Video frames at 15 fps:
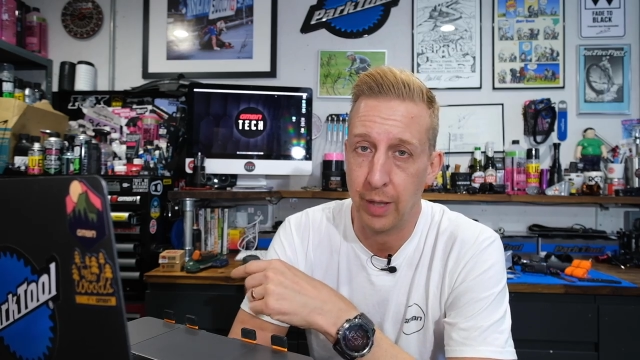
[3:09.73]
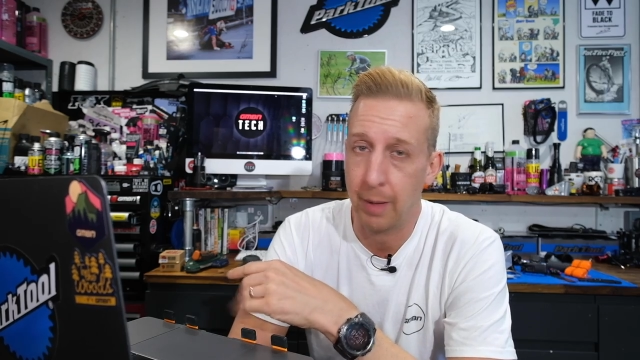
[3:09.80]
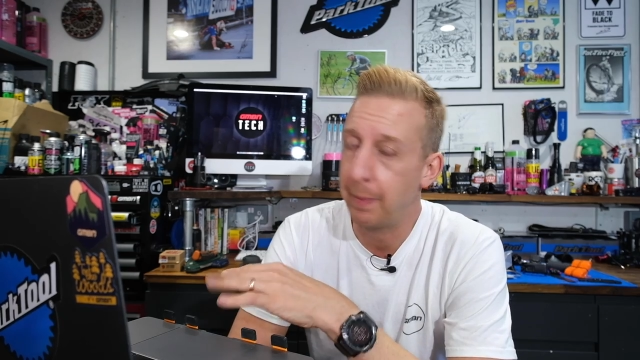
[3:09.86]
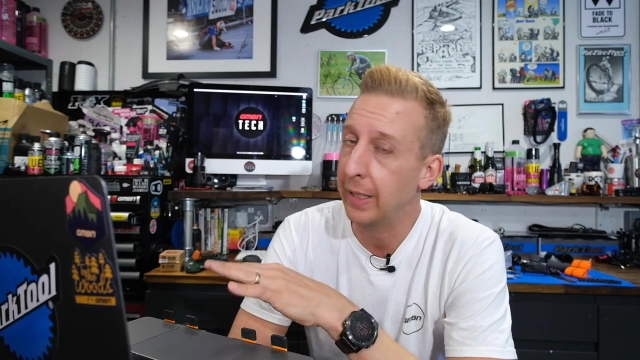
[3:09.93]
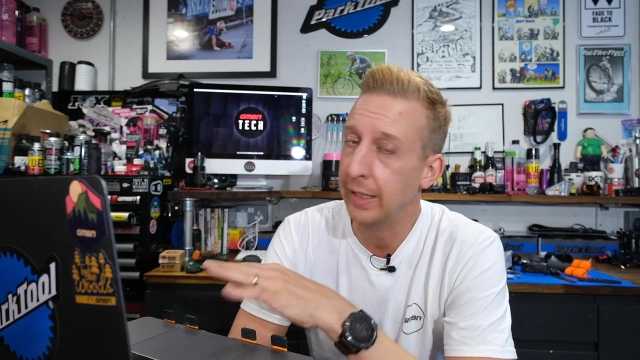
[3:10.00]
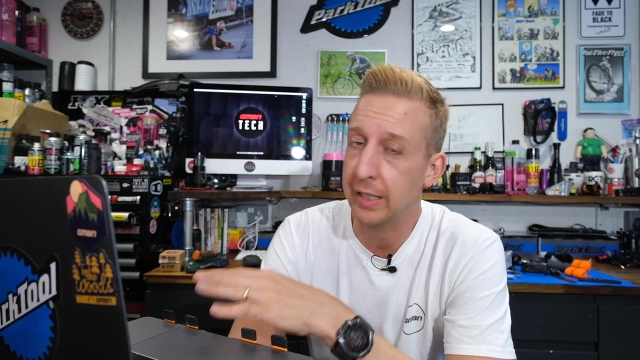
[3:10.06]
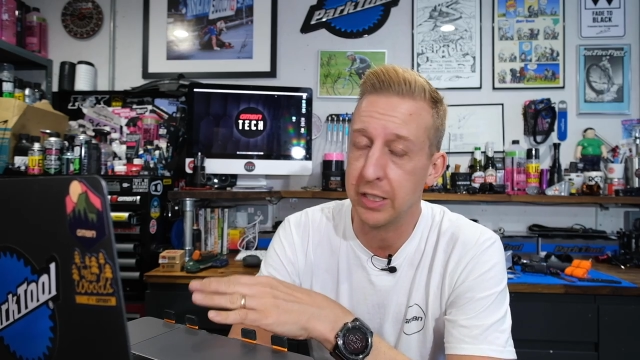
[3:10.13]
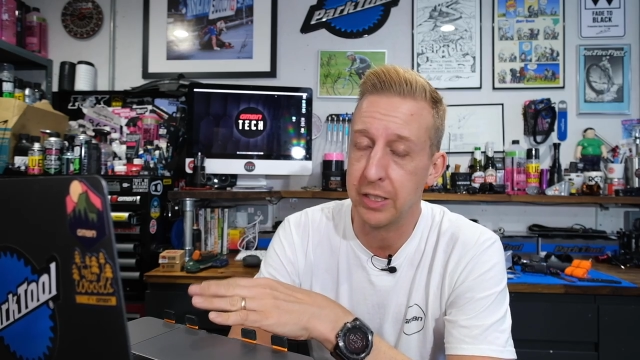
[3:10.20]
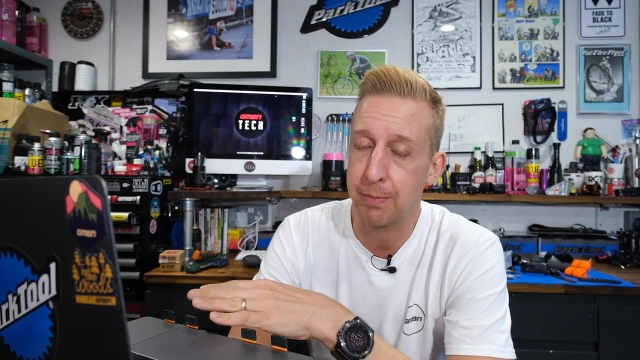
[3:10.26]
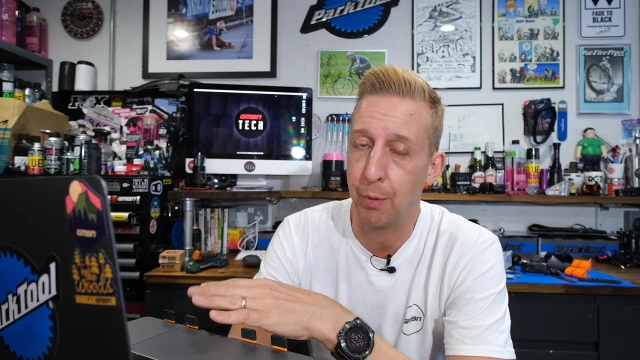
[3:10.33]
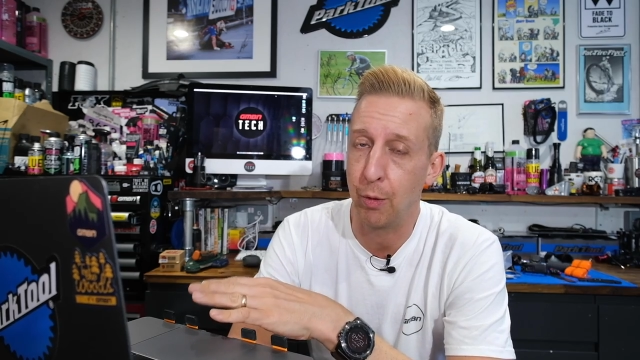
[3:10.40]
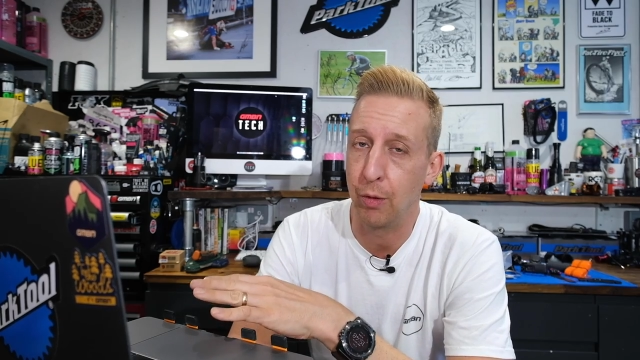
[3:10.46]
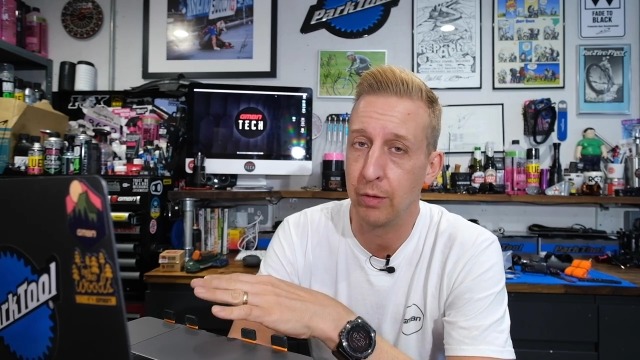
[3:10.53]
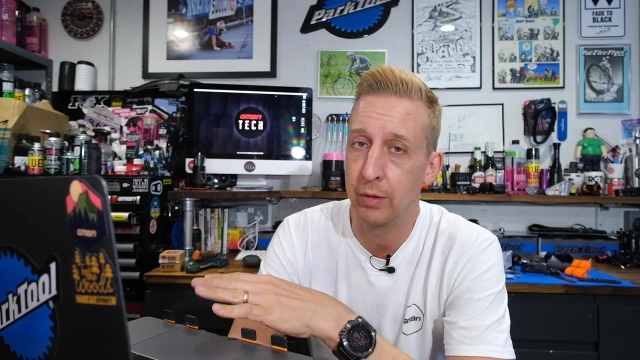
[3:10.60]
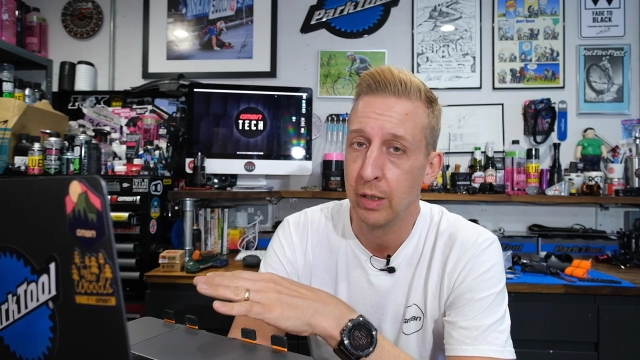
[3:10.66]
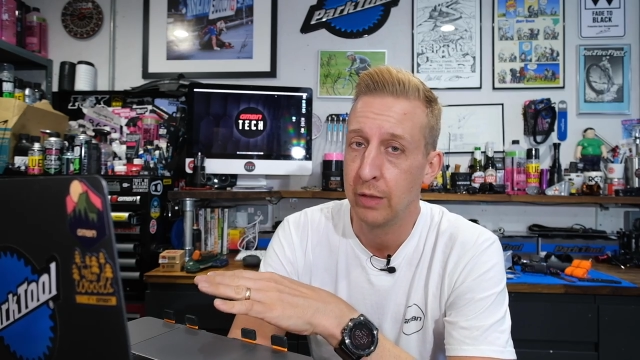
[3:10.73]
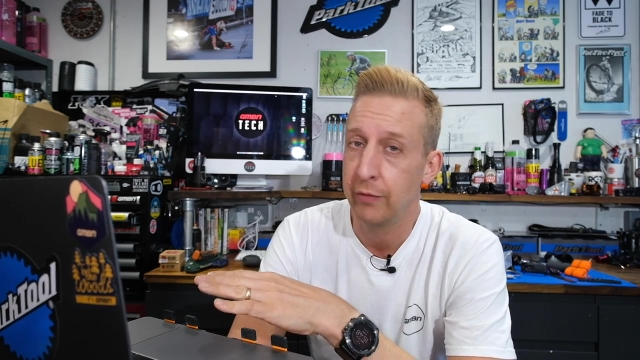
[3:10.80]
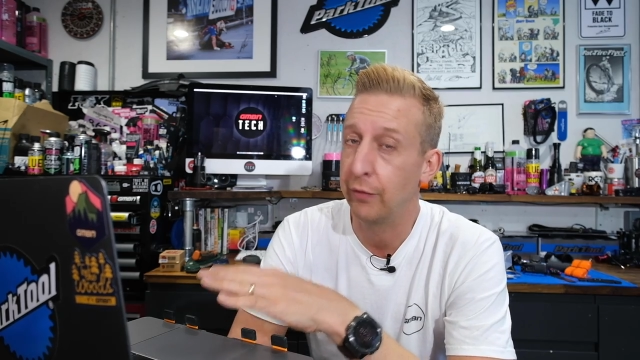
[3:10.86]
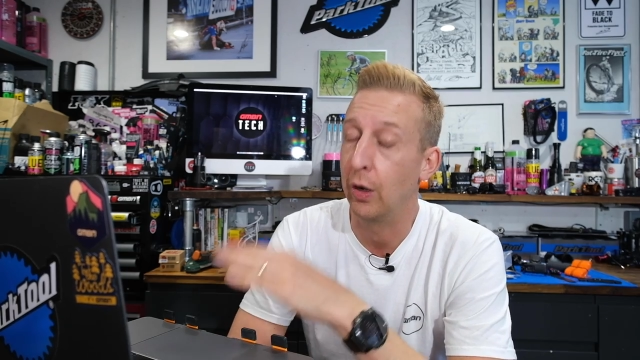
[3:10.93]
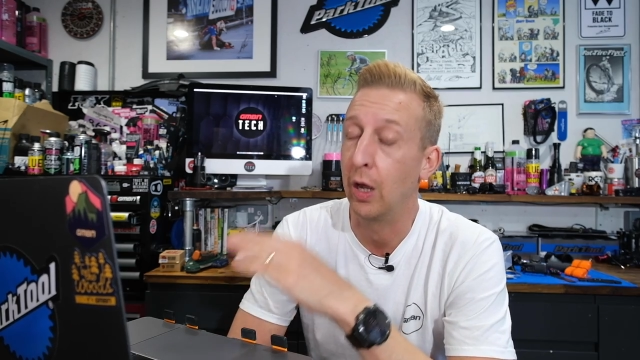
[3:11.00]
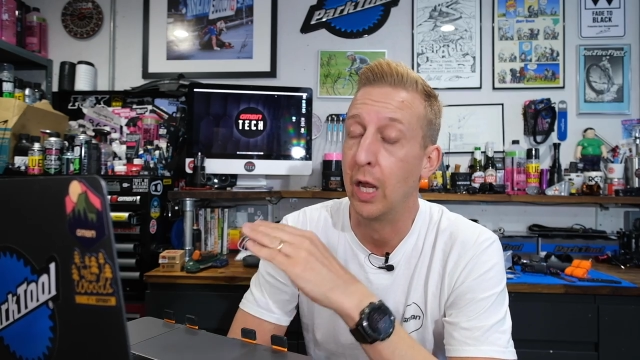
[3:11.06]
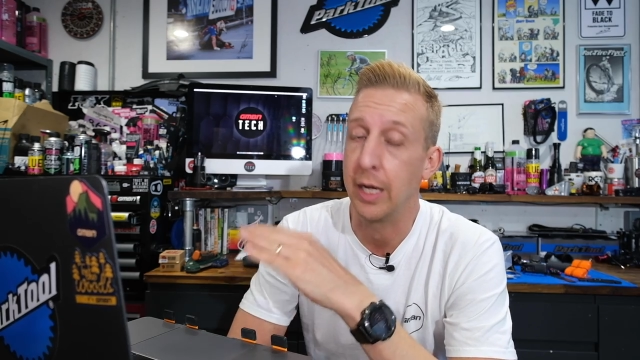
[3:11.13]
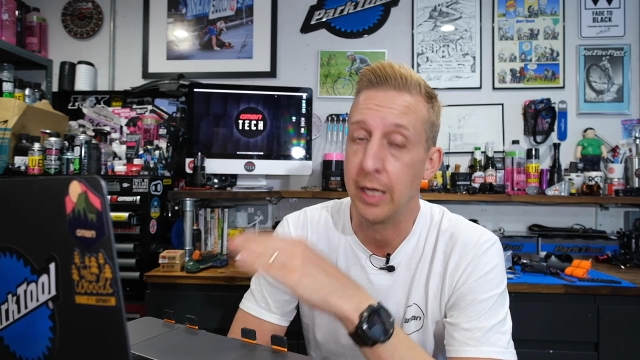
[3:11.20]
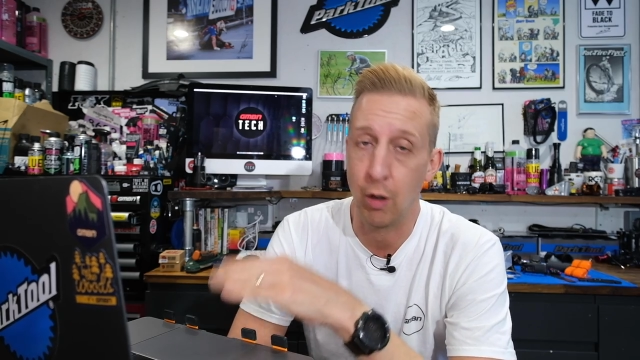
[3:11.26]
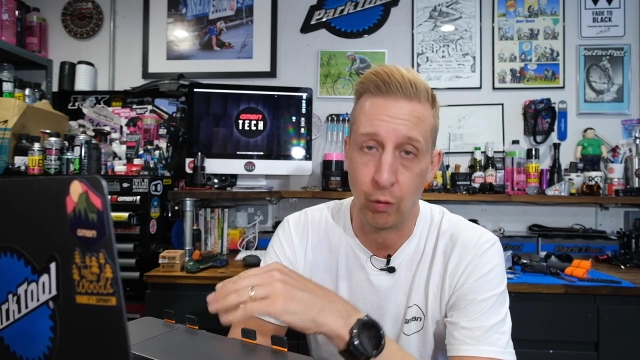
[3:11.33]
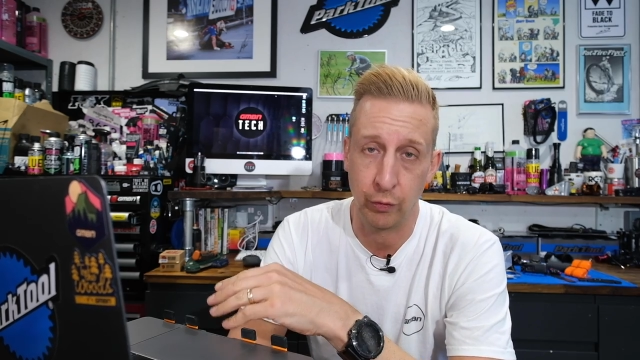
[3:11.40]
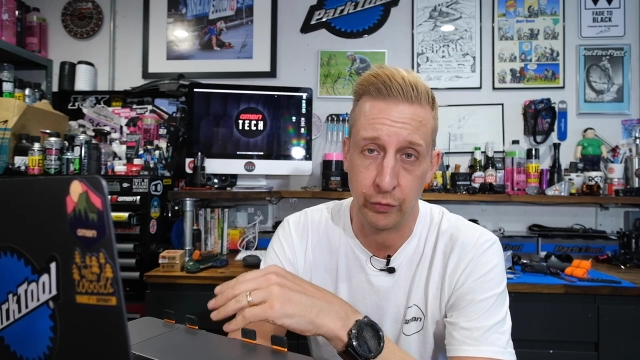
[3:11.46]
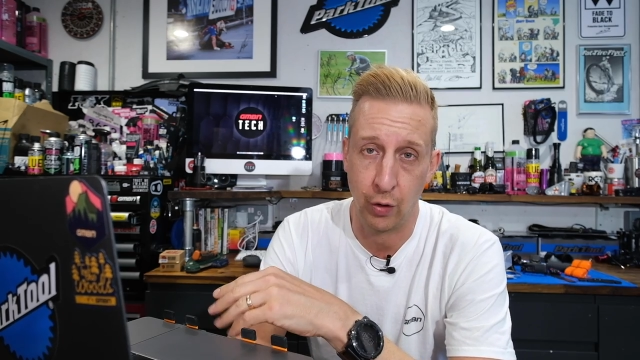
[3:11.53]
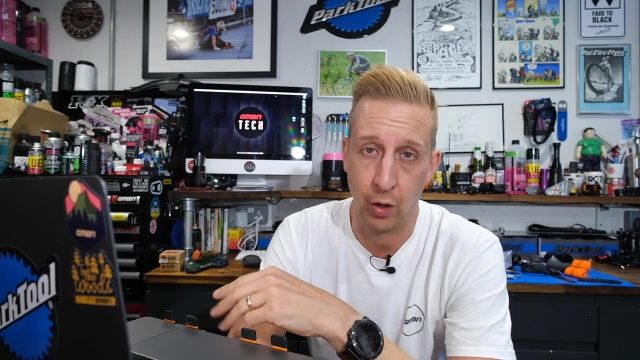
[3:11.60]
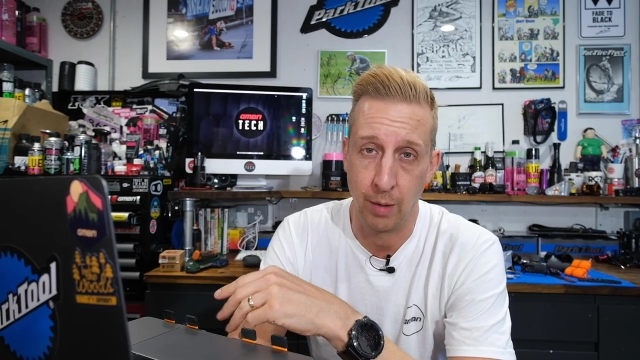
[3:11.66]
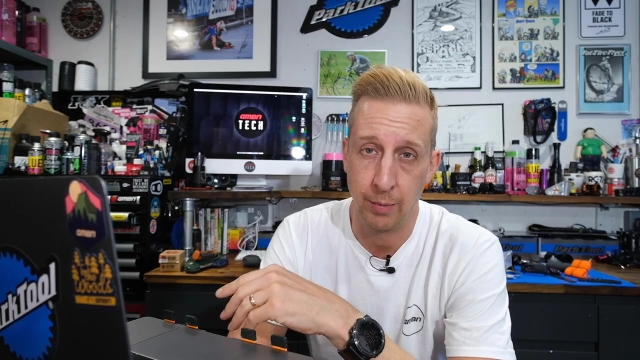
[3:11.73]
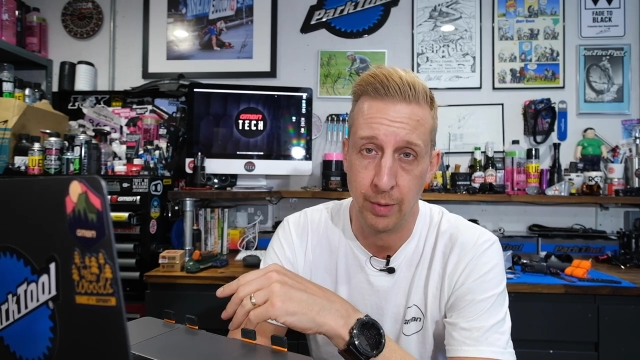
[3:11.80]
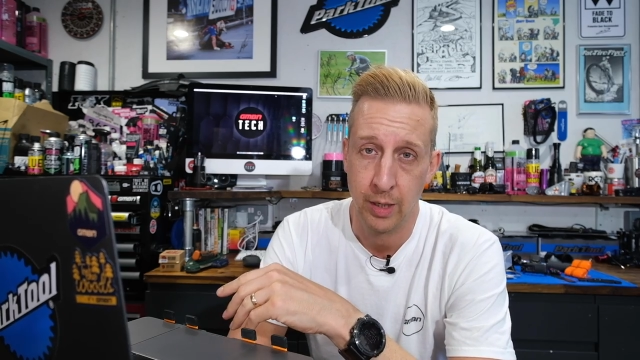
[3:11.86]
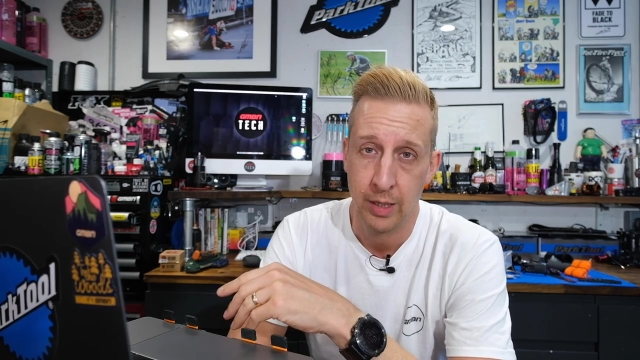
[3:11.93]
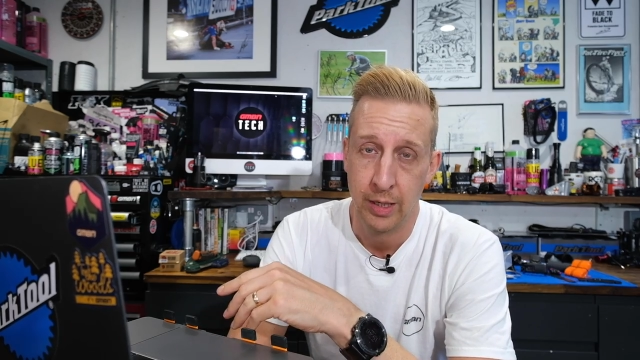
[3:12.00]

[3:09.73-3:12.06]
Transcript: They've been in the sport for a long time.